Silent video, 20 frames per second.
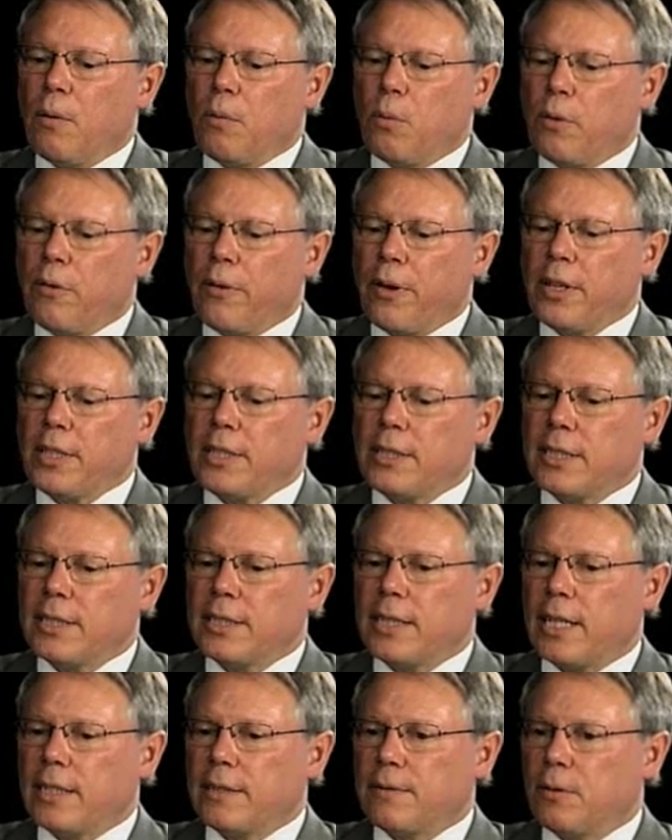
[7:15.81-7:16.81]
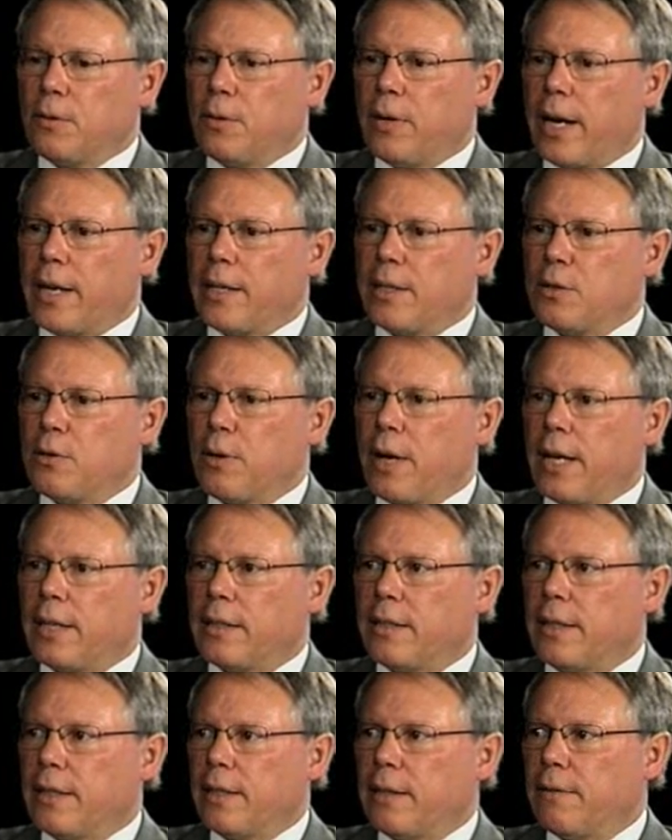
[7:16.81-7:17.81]
We're very successful at
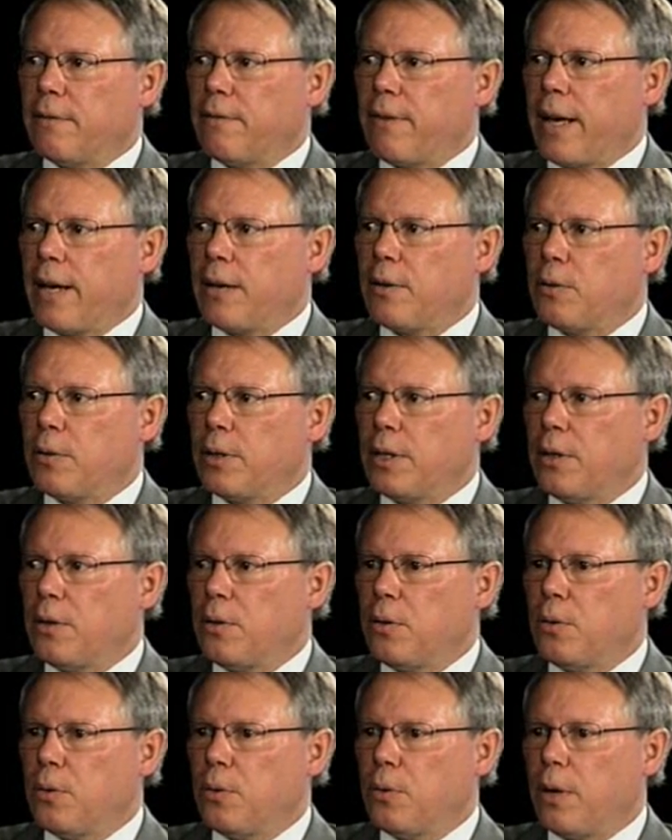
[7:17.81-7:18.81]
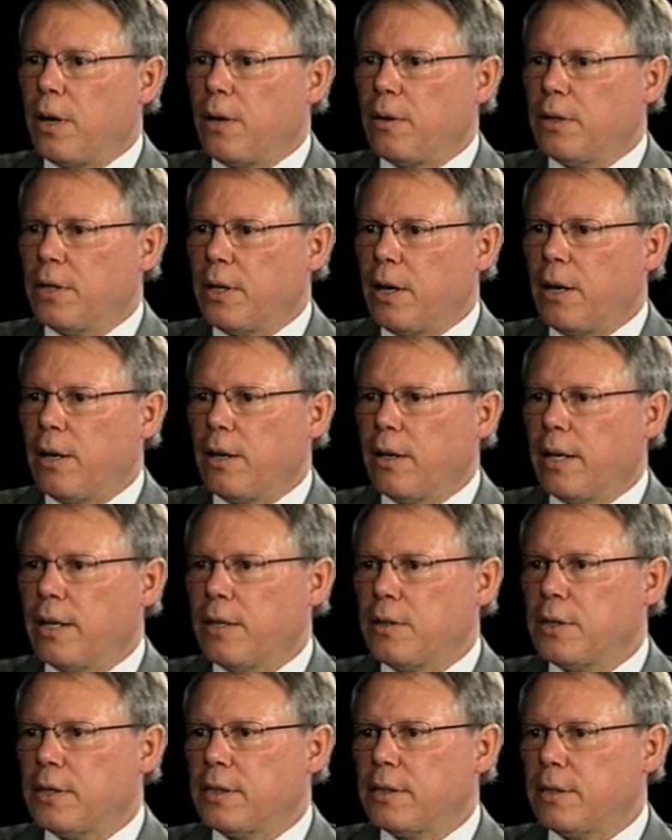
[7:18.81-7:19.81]
attracting faculty who are young
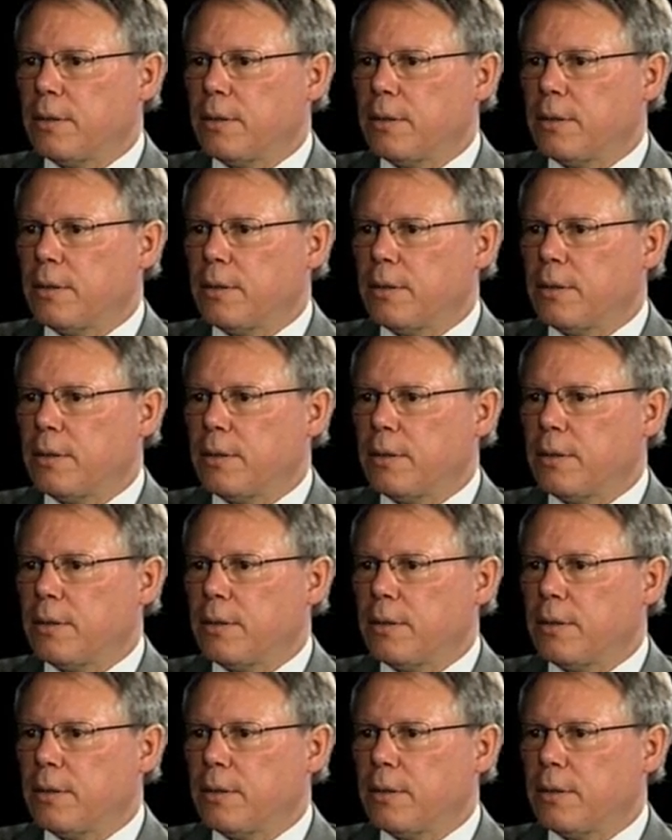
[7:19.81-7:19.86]
and